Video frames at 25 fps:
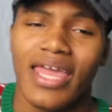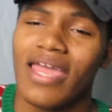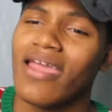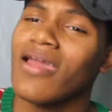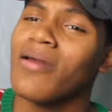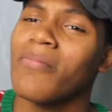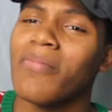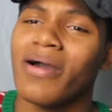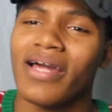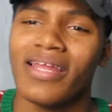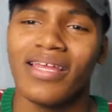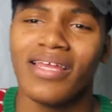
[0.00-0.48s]

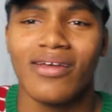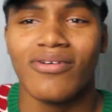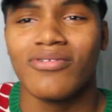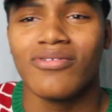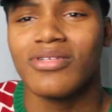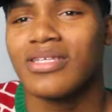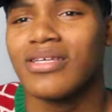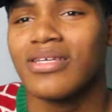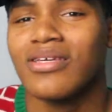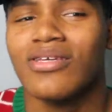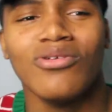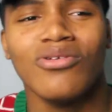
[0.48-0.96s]
Everybody
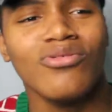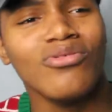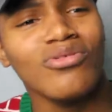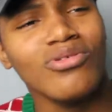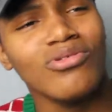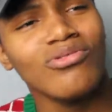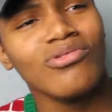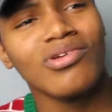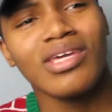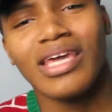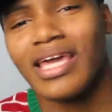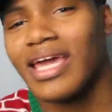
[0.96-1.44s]
else,
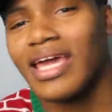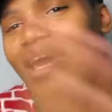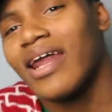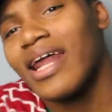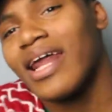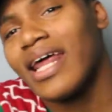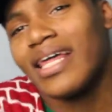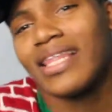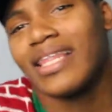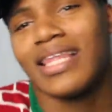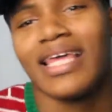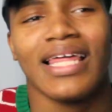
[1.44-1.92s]
you kick
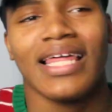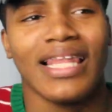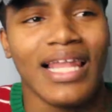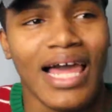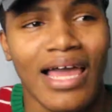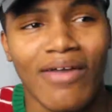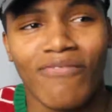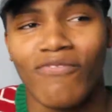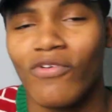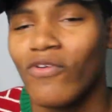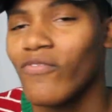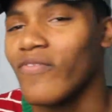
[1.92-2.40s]
out of that thing
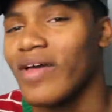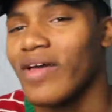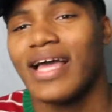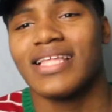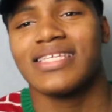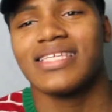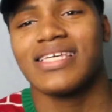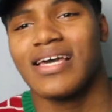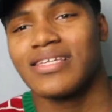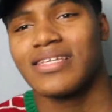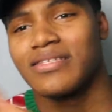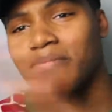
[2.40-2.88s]
like 4 or
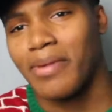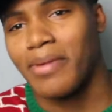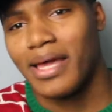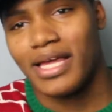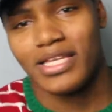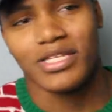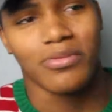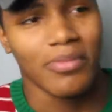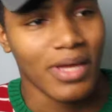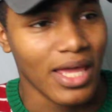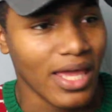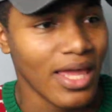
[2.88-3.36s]
5 times a
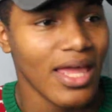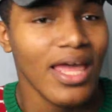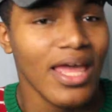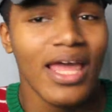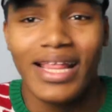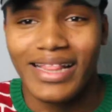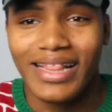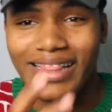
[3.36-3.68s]
match, man.